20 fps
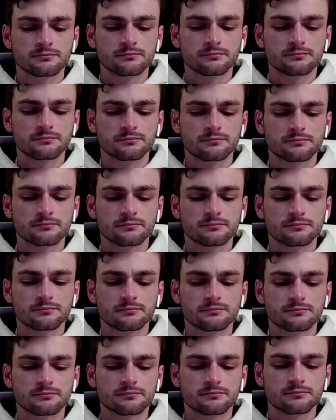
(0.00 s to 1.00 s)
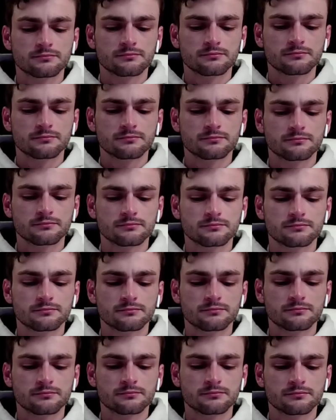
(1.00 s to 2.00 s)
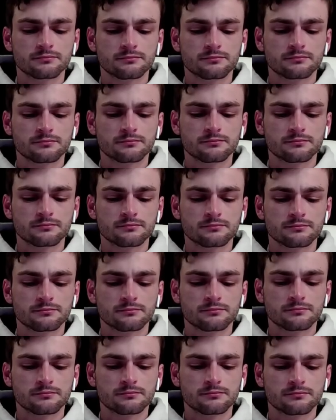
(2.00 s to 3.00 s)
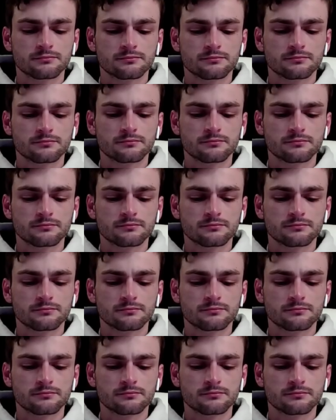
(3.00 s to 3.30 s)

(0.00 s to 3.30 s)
This person isn't speaking.